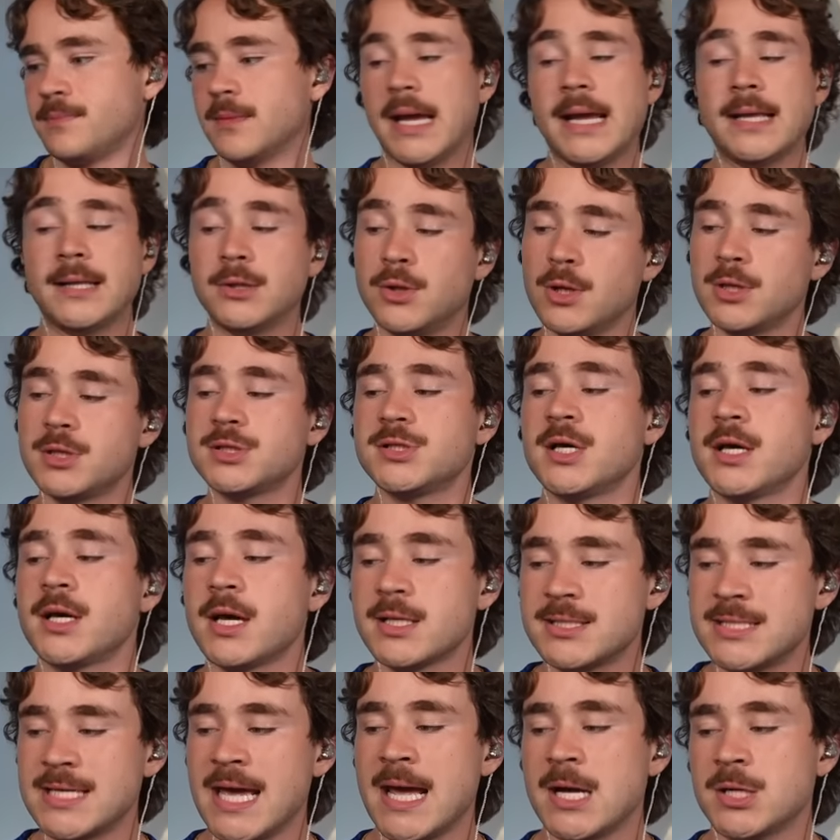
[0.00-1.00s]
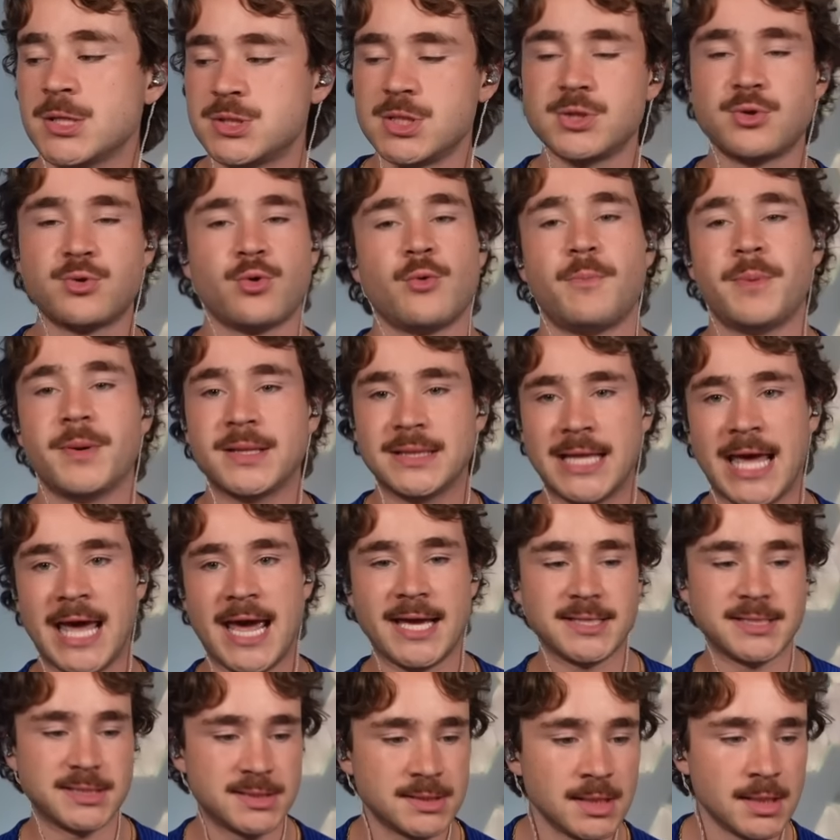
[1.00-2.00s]
It looks like a talented group of
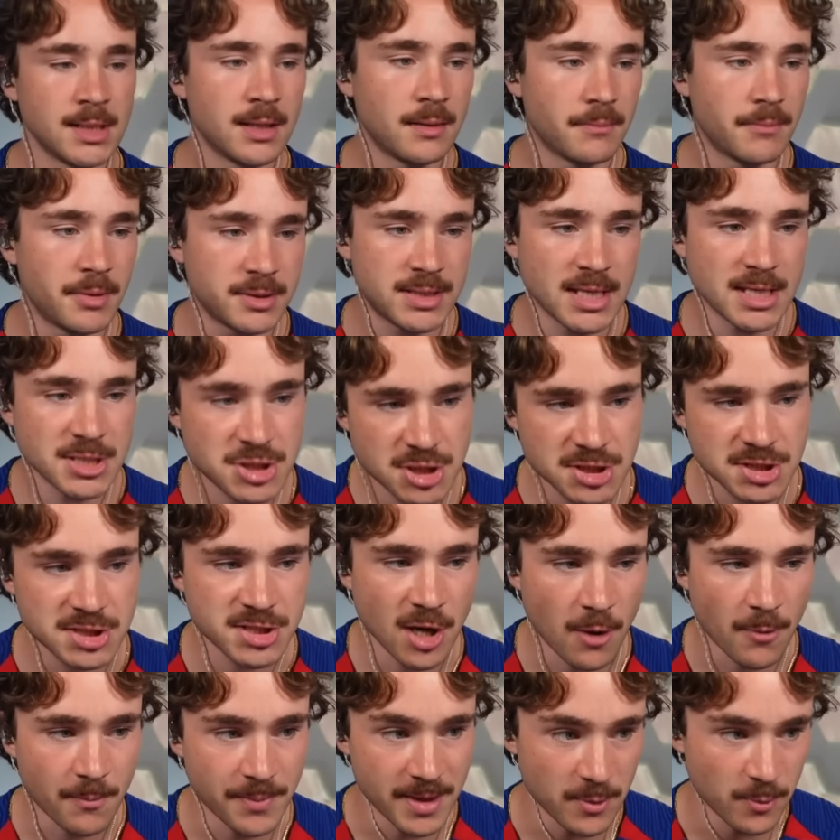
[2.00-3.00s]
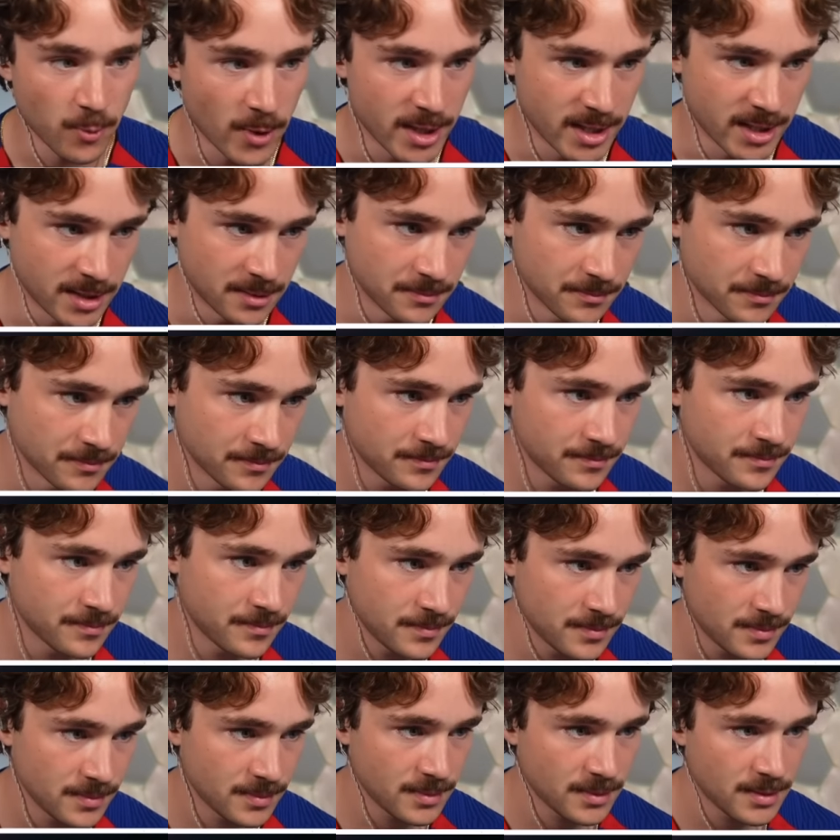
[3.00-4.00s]
lads, but they just don't be winning.
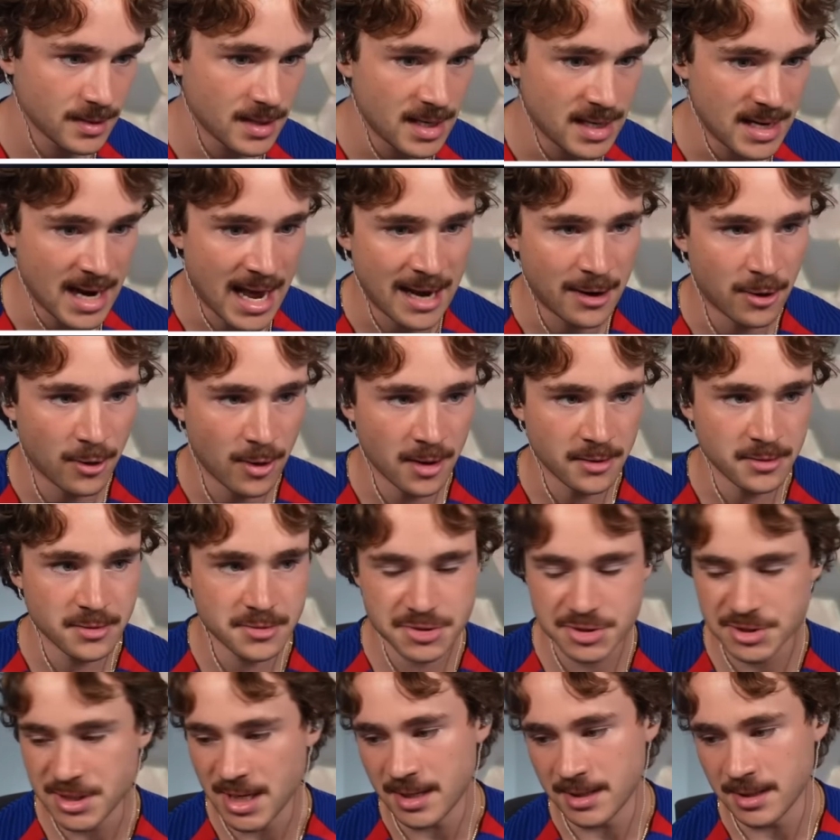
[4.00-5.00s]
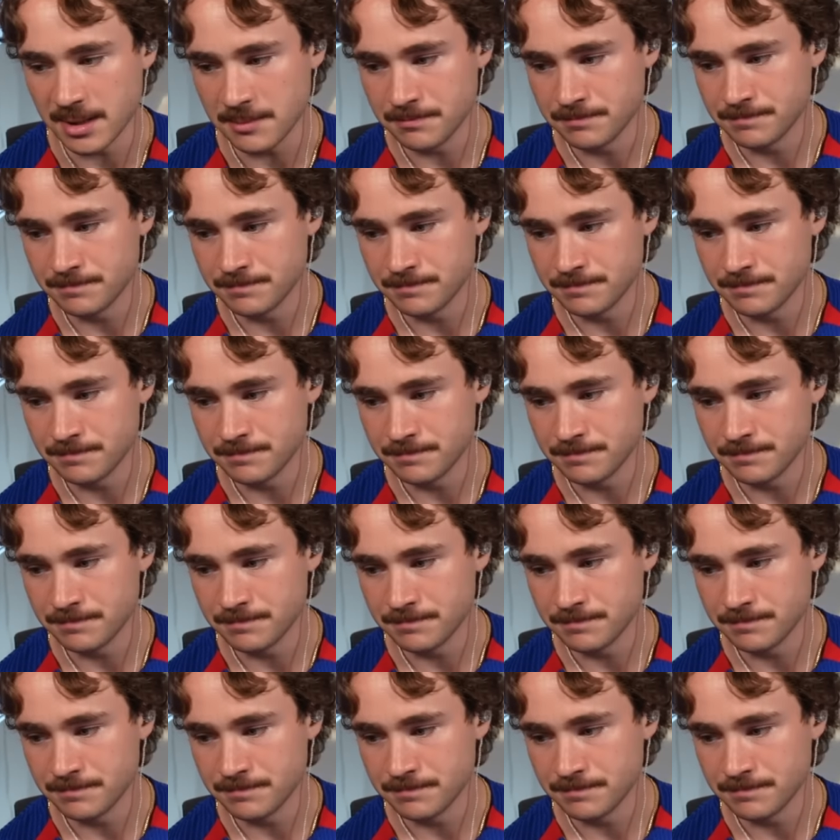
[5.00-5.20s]
And I don't understand it.